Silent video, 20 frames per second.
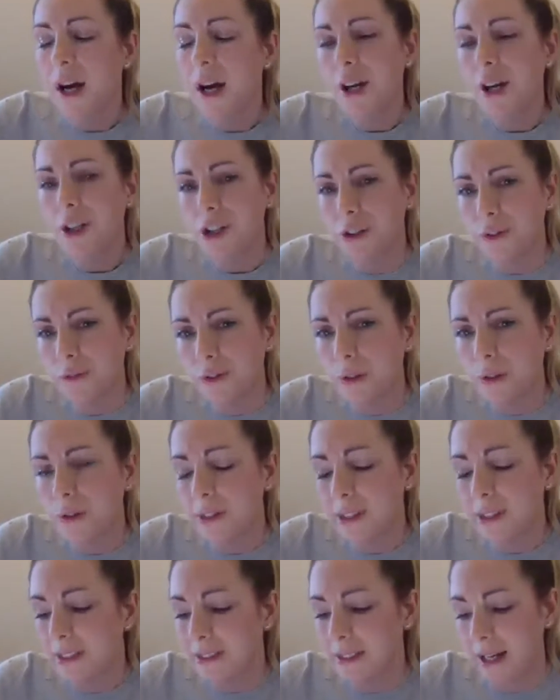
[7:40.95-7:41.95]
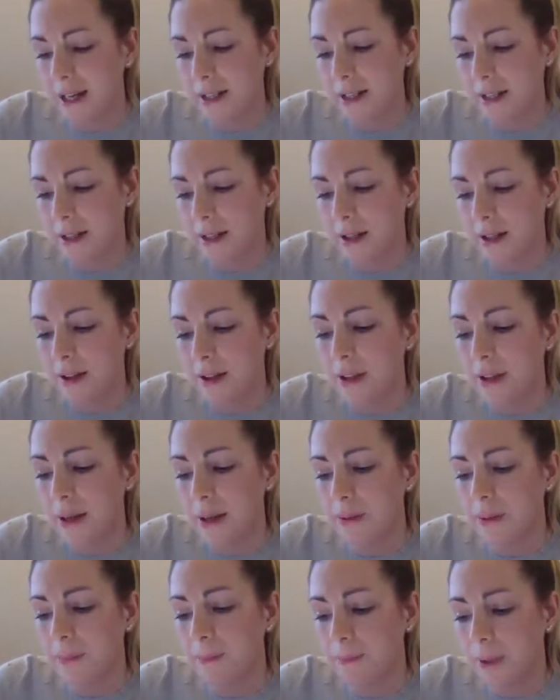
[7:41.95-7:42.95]
Siobhan said that
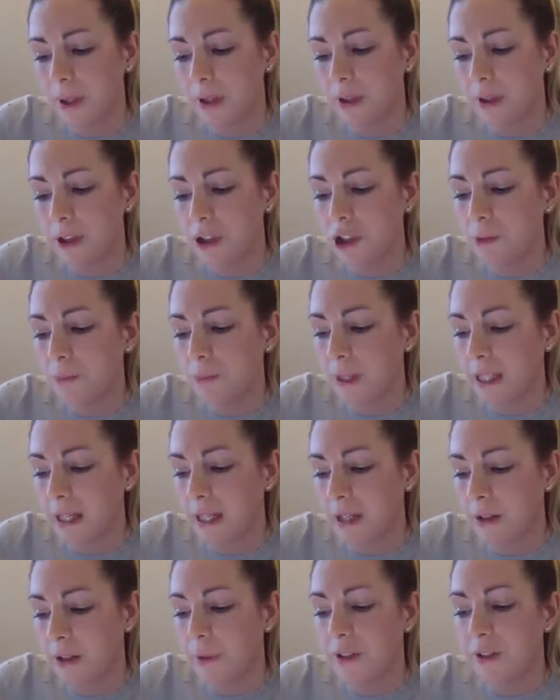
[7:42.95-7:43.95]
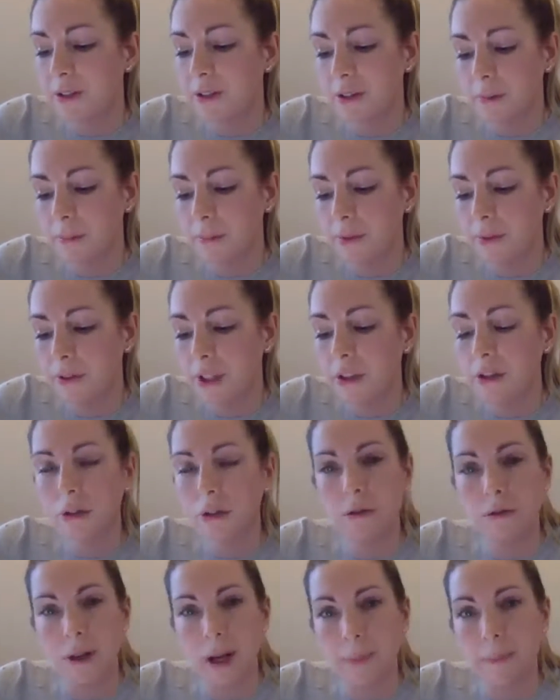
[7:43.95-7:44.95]
the book should begin with something to
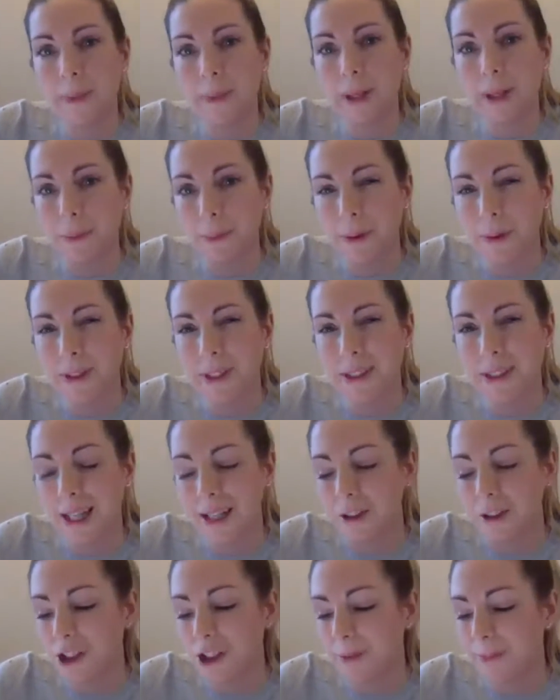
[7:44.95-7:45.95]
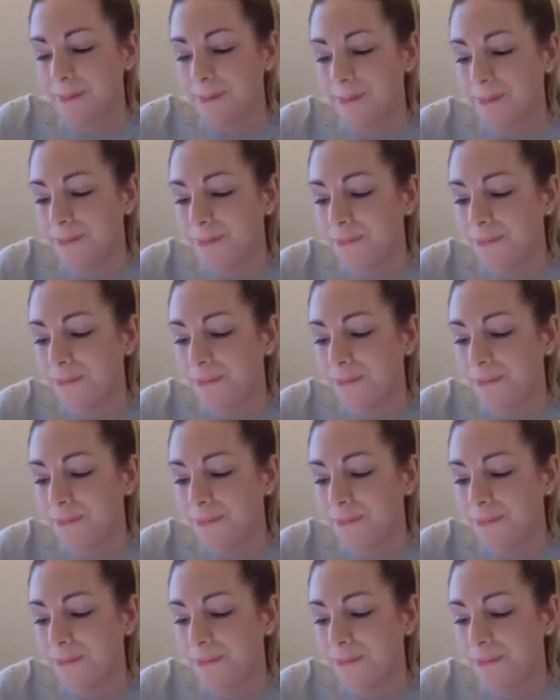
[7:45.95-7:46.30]
grab people's attention.